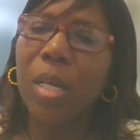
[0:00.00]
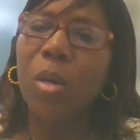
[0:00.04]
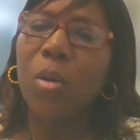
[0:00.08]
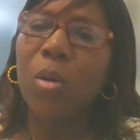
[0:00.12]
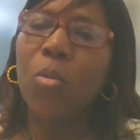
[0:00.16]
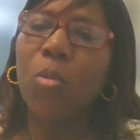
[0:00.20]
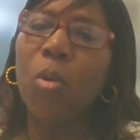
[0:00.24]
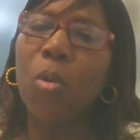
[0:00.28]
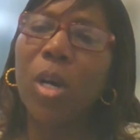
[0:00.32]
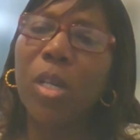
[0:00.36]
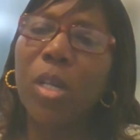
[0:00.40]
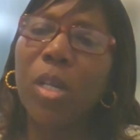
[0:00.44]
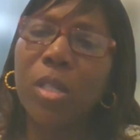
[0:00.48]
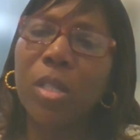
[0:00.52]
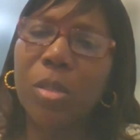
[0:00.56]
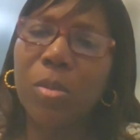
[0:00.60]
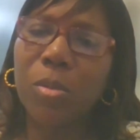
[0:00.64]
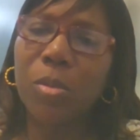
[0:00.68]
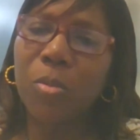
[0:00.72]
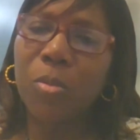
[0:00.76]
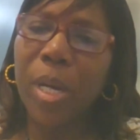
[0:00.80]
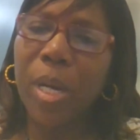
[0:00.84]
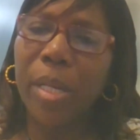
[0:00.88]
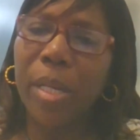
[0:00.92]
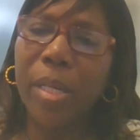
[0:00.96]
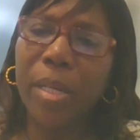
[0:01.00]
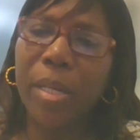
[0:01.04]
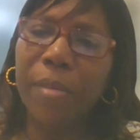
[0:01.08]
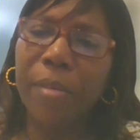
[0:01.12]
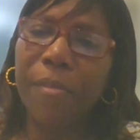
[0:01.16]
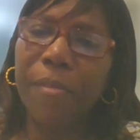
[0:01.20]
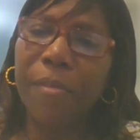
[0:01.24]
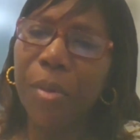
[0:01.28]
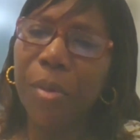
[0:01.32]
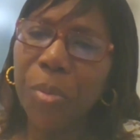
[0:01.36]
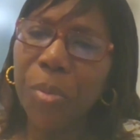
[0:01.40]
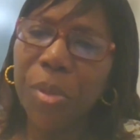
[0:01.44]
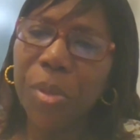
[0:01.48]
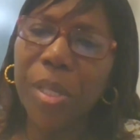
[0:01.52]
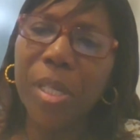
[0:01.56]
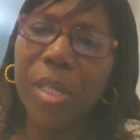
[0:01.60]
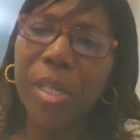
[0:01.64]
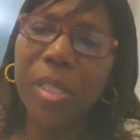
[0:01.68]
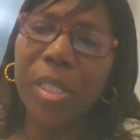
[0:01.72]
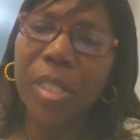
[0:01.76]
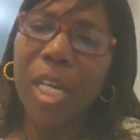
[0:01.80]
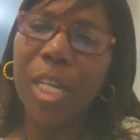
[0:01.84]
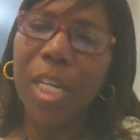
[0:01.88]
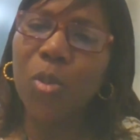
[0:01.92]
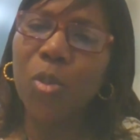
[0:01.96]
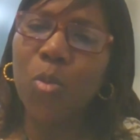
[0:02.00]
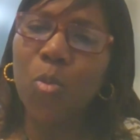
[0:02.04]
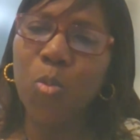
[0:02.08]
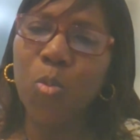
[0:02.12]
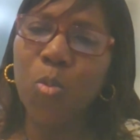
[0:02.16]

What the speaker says: What were the few things that you